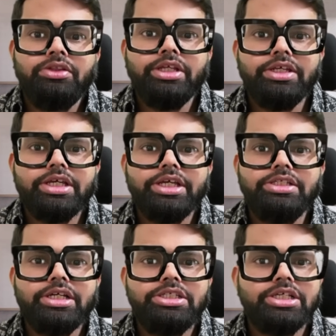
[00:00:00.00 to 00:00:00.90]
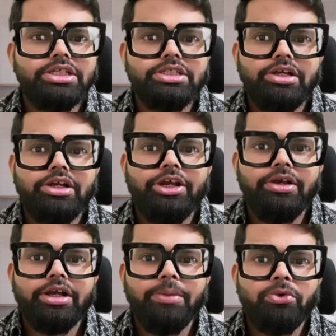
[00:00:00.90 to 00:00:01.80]
This isn't just a
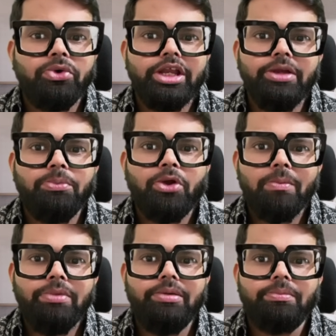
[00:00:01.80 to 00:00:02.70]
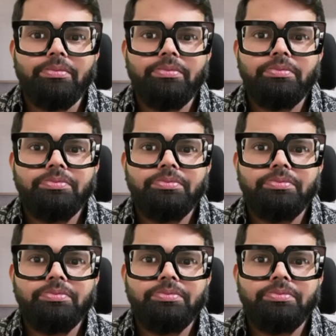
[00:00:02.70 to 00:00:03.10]
re reporting problem.